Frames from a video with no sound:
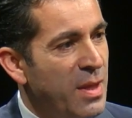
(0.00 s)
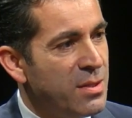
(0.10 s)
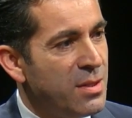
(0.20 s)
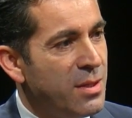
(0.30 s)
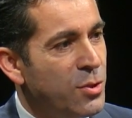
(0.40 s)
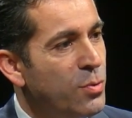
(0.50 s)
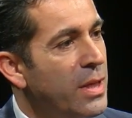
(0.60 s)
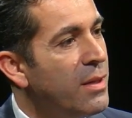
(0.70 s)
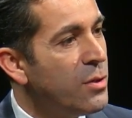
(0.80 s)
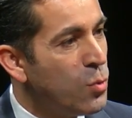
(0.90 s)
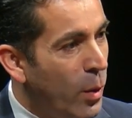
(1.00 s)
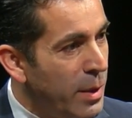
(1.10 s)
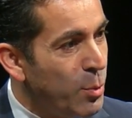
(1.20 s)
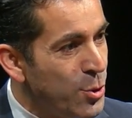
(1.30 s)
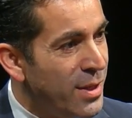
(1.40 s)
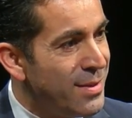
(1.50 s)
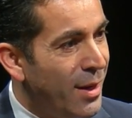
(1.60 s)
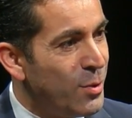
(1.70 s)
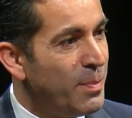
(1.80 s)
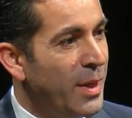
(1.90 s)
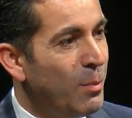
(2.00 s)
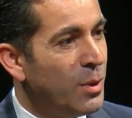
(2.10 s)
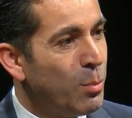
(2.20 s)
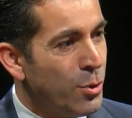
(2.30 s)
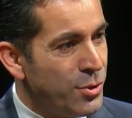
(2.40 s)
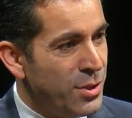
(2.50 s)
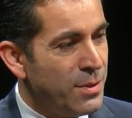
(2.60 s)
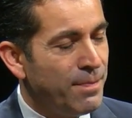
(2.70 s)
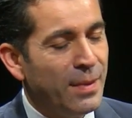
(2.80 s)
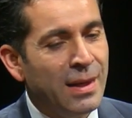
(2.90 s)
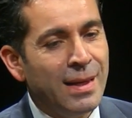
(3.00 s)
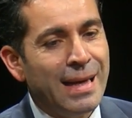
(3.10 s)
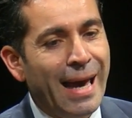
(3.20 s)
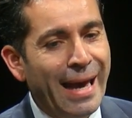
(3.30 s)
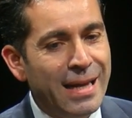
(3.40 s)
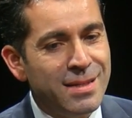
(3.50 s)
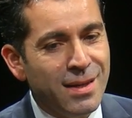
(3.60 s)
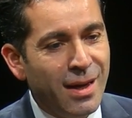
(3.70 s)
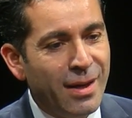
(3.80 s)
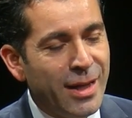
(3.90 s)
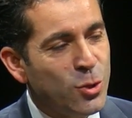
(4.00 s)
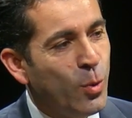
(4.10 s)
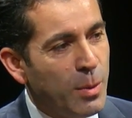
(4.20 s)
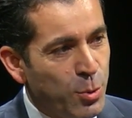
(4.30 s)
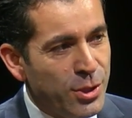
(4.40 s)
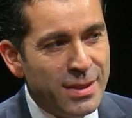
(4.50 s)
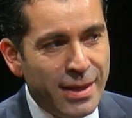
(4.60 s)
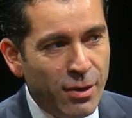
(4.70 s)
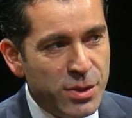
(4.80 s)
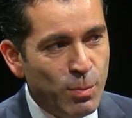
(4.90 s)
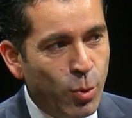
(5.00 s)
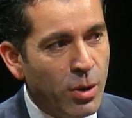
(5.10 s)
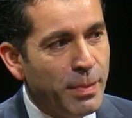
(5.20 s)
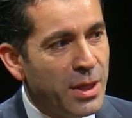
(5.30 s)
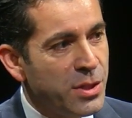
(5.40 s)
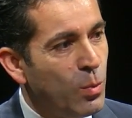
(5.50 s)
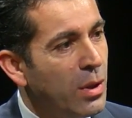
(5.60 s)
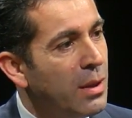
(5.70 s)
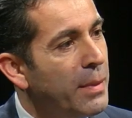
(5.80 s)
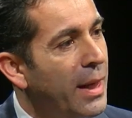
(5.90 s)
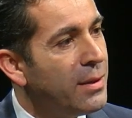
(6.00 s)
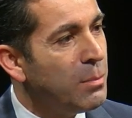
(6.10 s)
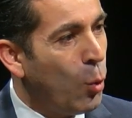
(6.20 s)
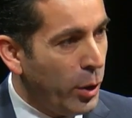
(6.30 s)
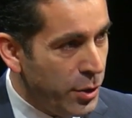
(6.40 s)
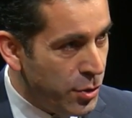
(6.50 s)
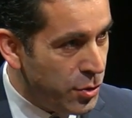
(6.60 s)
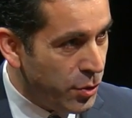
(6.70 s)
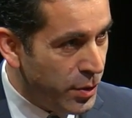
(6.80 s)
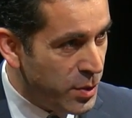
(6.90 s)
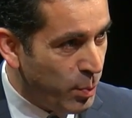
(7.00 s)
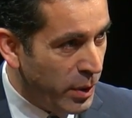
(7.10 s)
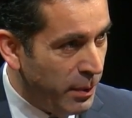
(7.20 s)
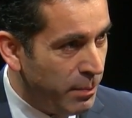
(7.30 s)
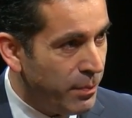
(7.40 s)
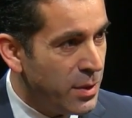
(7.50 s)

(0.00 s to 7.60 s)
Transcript: myths is that you need 20% down to be able to purchase. And that 20% down is important because it would eliminate the mortgage insurance premium.